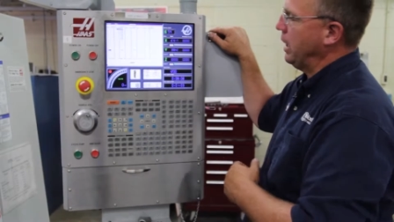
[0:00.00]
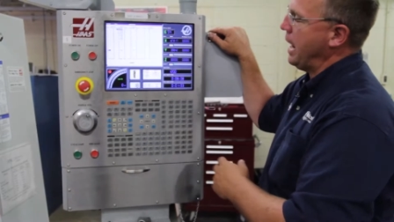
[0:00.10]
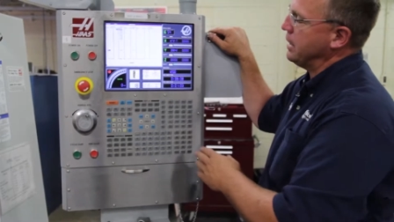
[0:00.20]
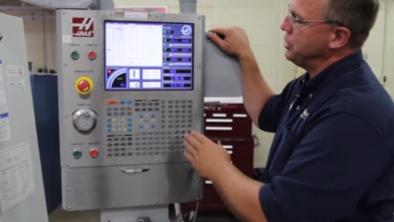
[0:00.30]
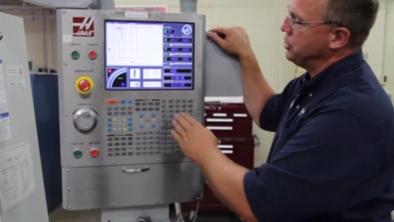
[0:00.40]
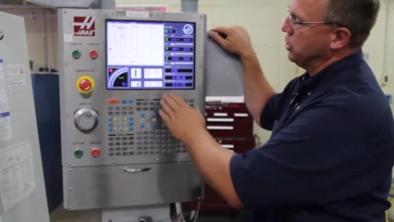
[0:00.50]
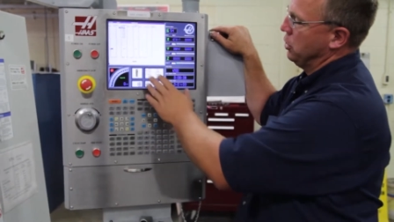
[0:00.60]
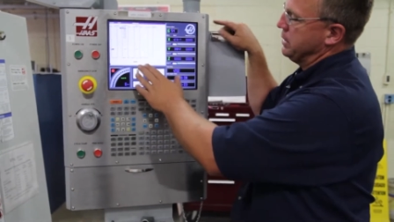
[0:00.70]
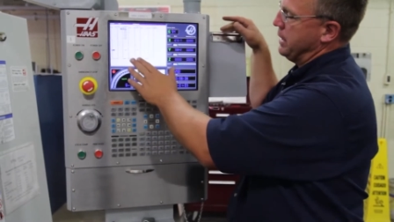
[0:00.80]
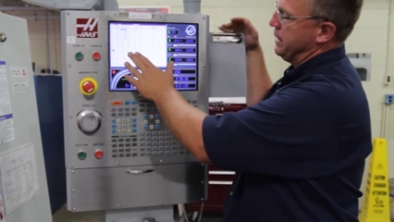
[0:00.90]
it actually
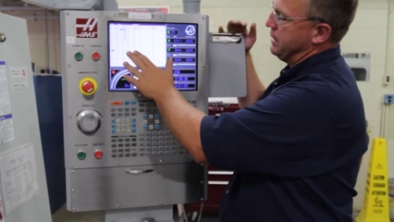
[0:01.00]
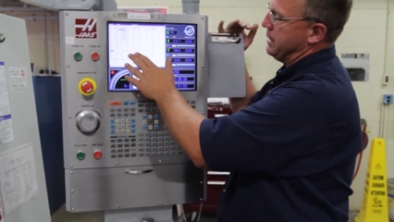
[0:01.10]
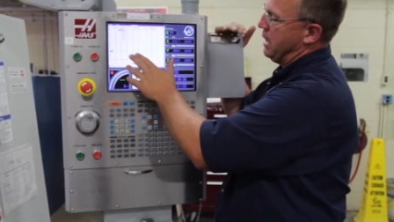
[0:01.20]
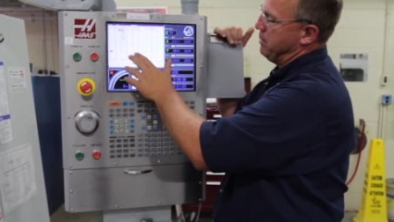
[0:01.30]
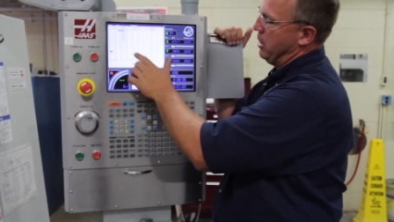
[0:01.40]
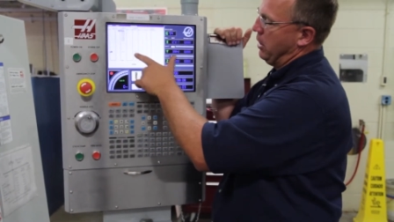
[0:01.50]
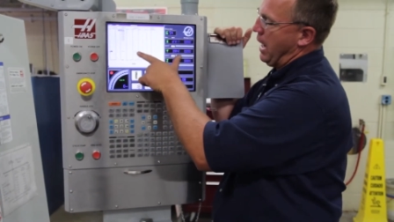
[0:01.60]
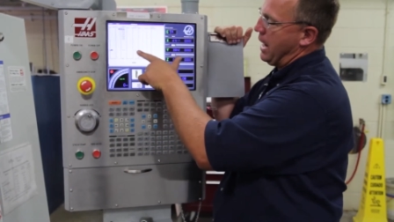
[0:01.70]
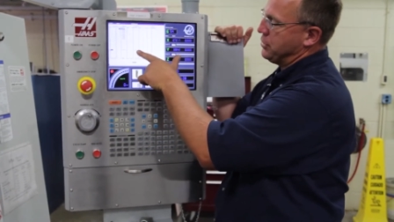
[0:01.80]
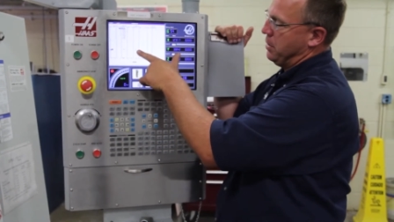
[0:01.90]
shows that this end mill
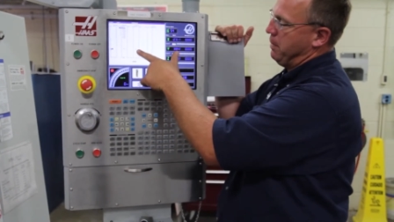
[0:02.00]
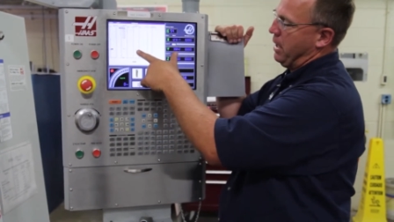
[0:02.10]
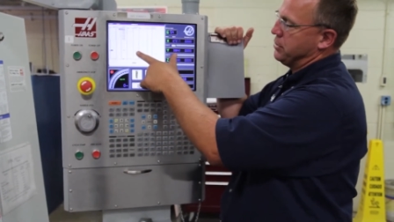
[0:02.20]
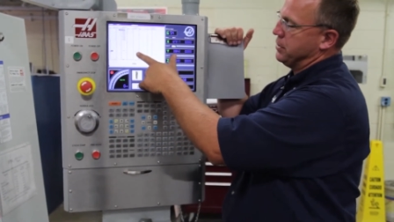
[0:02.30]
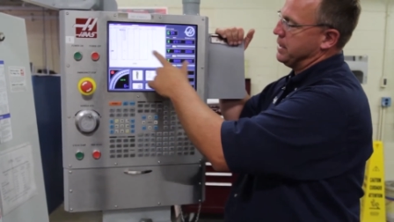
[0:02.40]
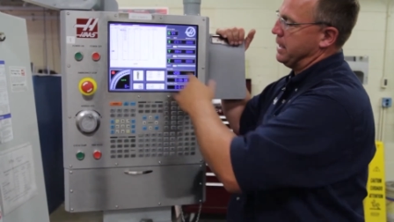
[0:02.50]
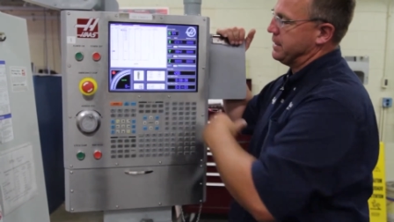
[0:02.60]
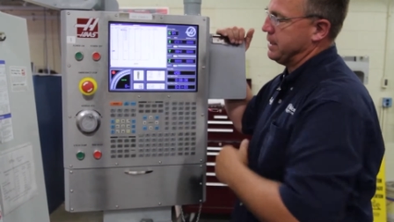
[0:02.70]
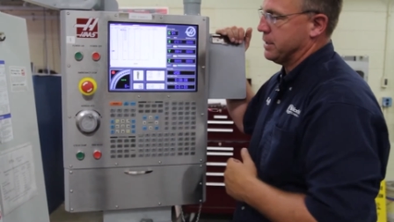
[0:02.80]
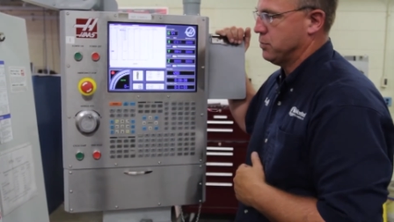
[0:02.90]
actually measures at a
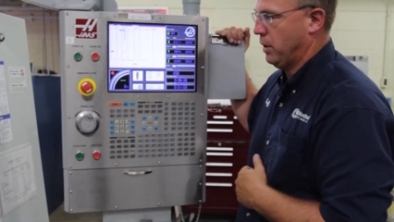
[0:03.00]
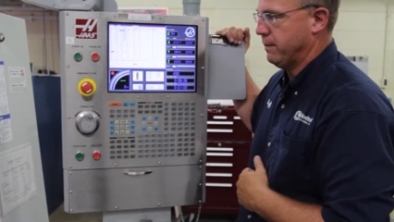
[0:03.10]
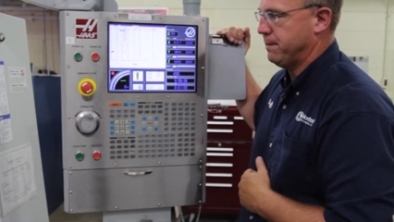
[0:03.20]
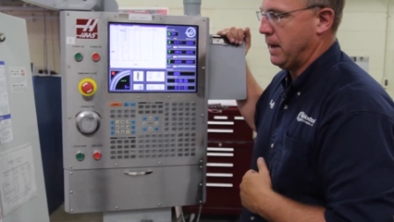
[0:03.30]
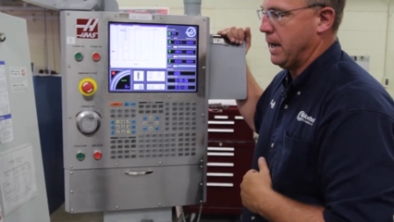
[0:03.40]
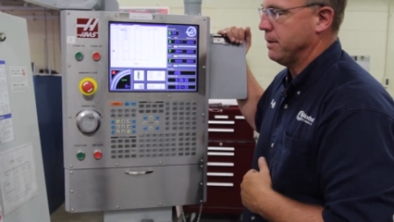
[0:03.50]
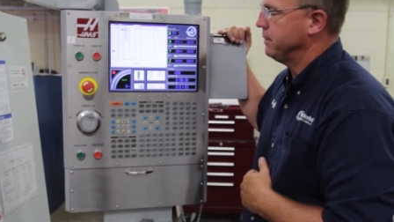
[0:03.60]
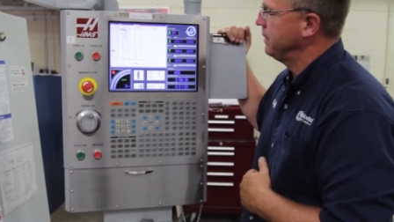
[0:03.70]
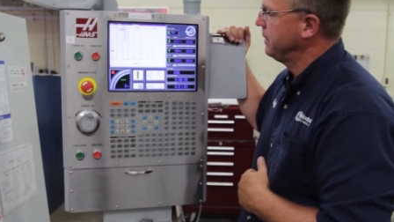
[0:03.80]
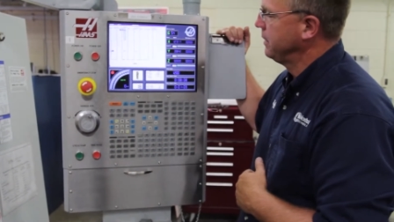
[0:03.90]
615.
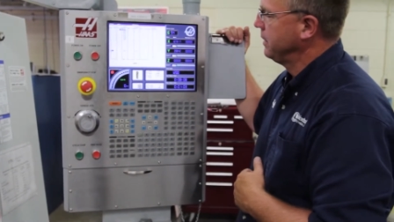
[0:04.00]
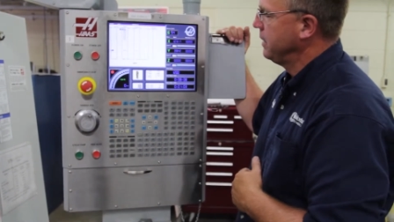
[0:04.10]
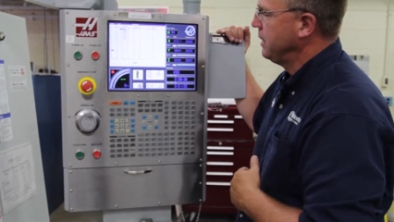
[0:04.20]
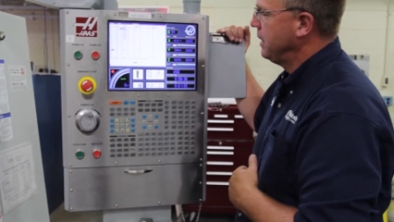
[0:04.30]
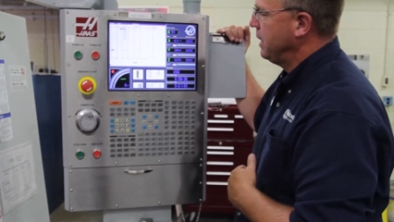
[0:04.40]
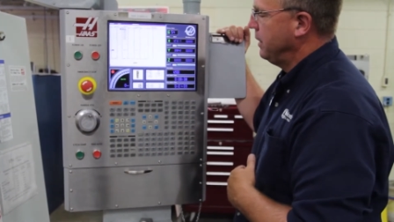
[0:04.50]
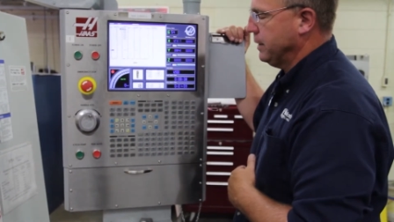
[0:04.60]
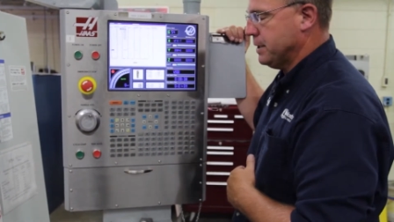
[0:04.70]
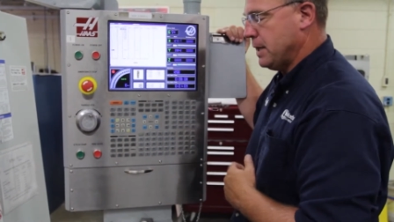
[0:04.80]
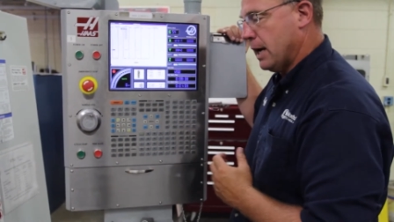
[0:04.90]

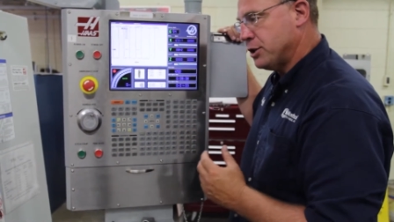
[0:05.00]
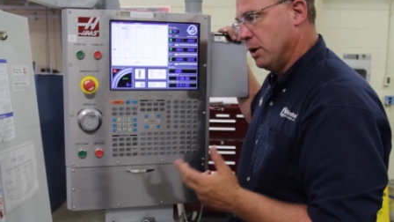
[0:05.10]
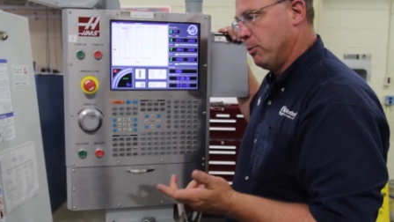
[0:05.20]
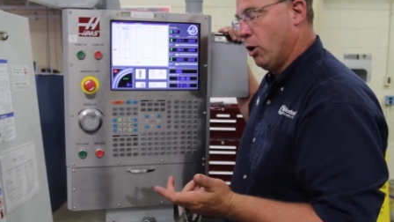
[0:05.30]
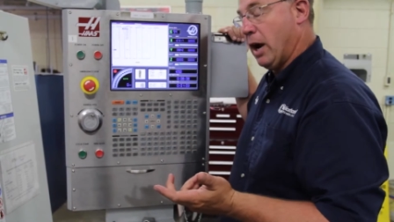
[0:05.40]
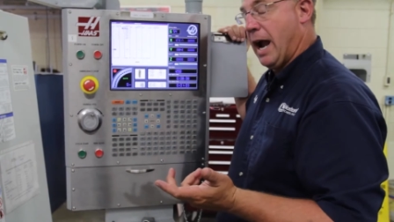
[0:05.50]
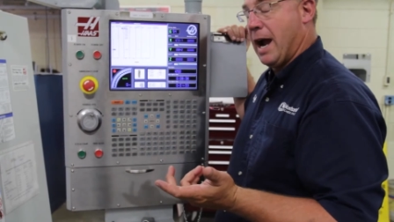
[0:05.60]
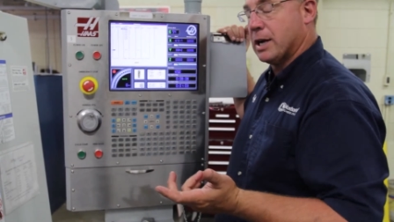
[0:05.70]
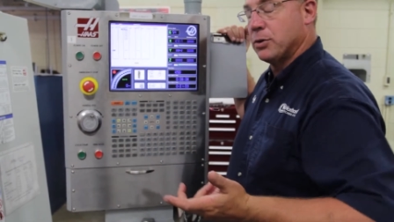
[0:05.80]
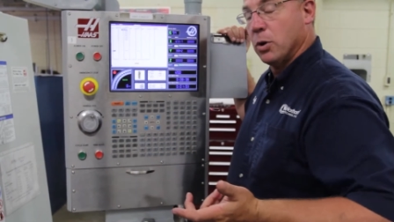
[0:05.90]
This is actually a more
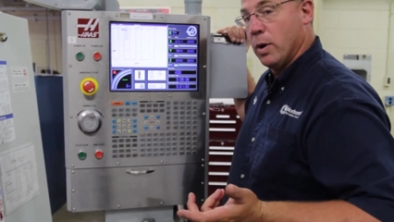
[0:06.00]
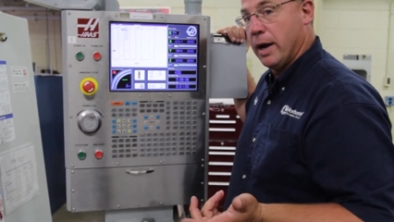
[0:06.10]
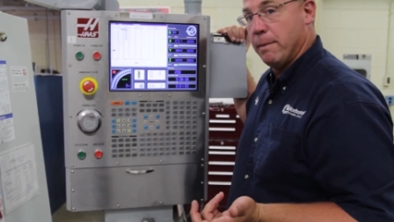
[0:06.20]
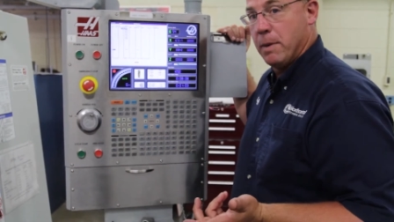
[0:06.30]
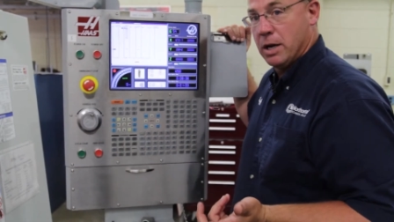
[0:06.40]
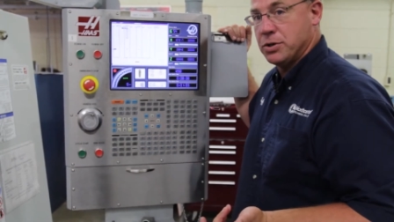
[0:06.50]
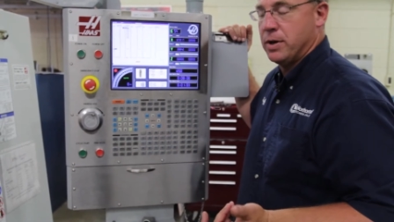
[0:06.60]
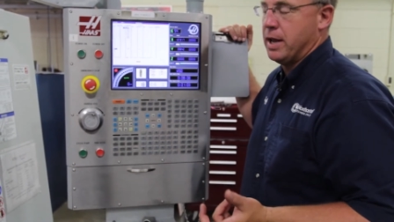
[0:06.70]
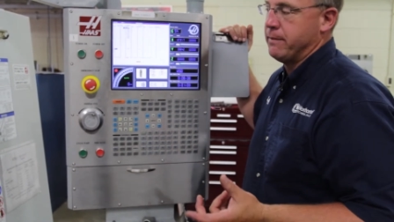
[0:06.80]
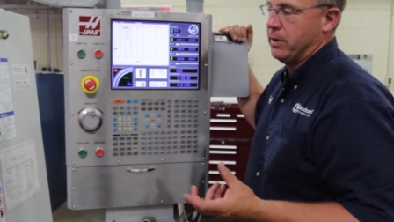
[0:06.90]
accurate way to measure
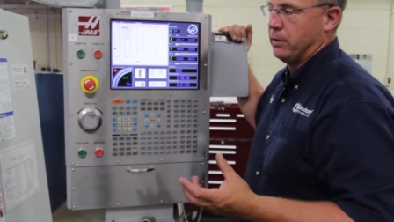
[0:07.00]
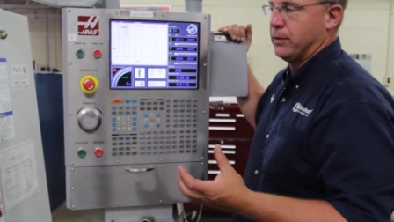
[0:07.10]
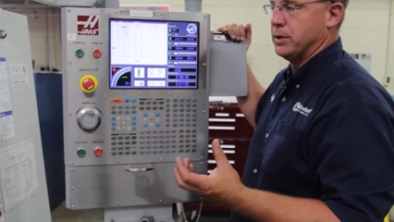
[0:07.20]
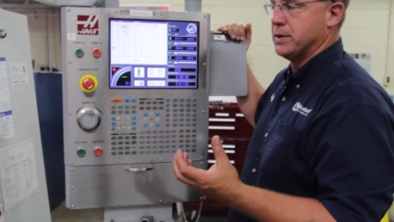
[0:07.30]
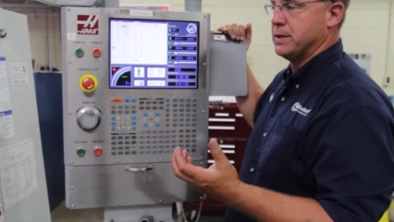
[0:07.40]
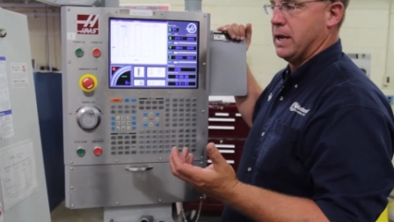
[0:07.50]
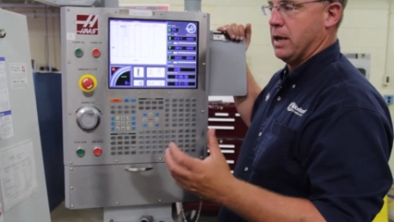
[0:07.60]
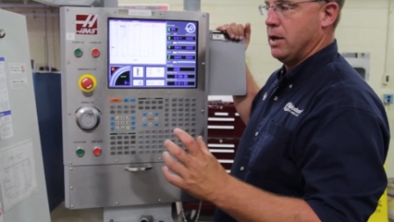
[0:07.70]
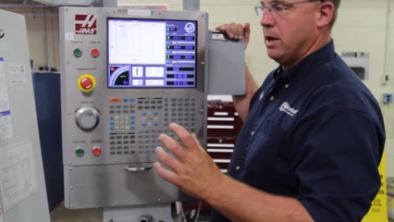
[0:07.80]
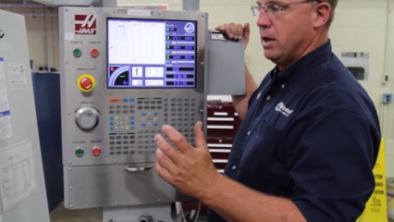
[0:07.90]
an end mill versus
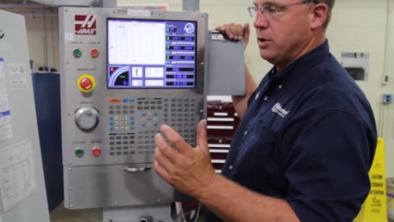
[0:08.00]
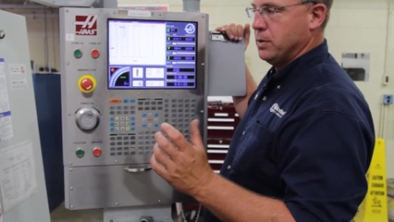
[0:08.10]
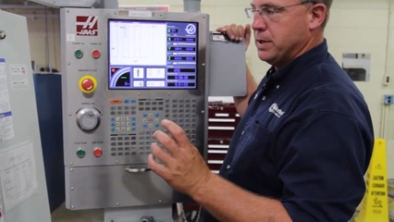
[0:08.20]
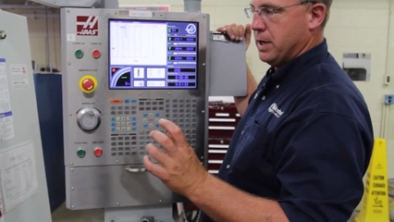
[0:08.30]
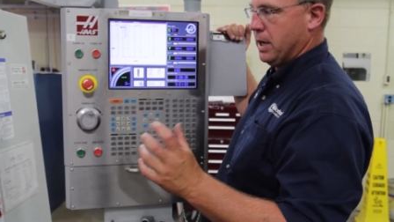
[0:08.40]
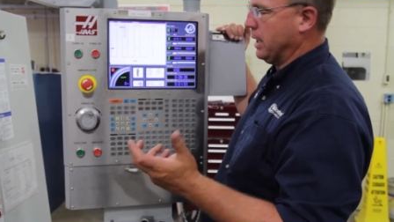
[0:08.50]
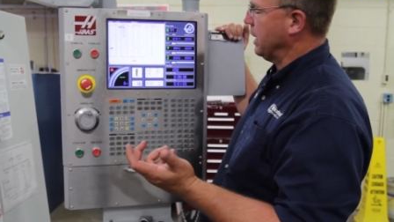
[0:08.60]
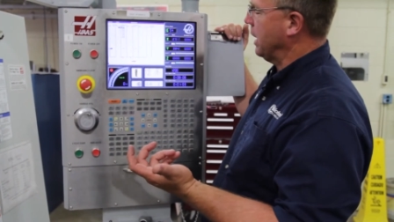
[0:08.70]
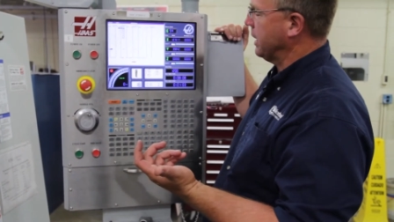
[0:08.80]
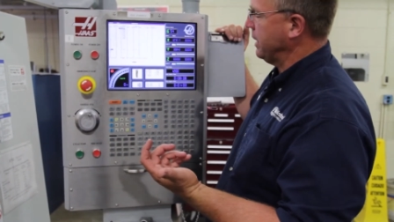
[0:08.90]
using
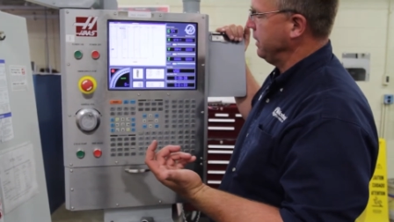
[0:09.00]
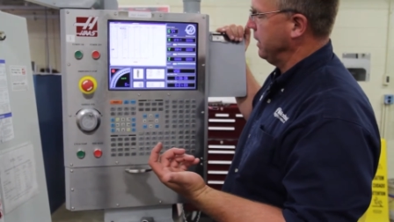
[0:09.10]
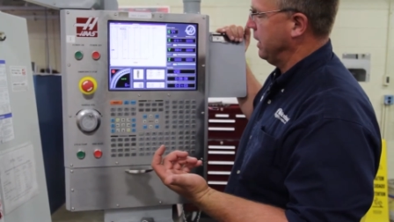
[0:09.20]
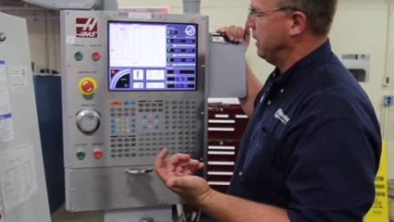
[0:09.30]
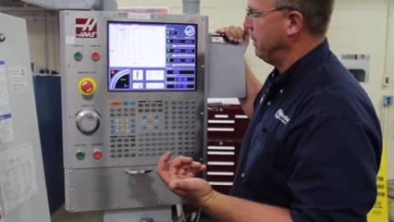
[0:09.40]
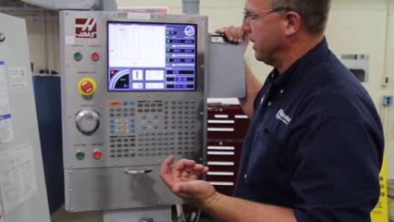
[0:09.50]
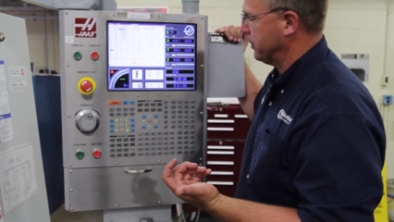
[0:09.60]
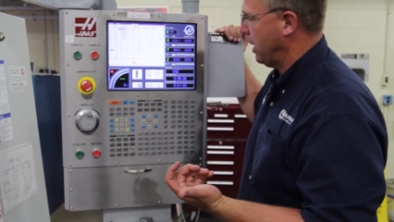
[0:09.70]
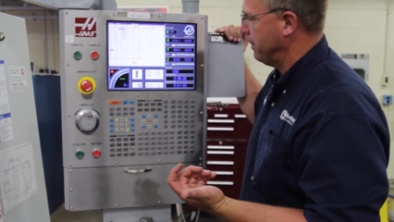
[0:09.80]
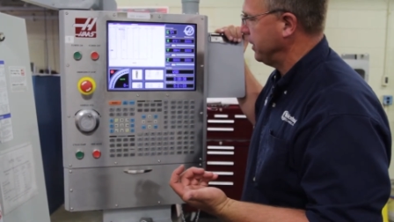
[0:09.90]
a
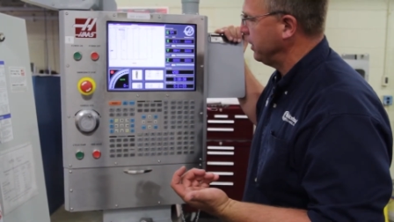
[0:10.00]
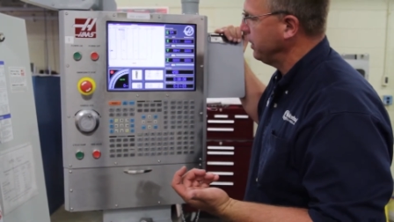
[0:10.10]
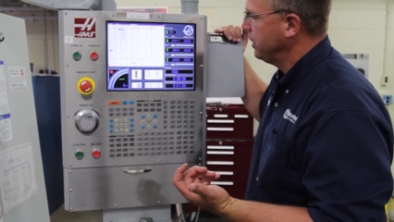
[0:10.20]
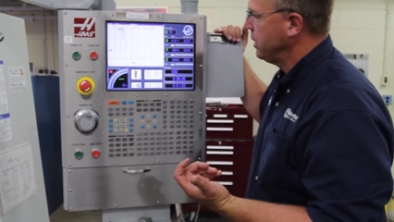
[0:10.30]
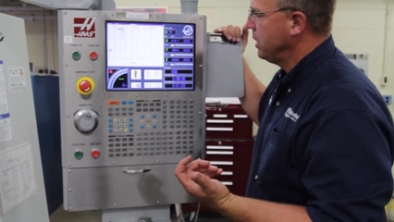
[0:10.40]
micrometer,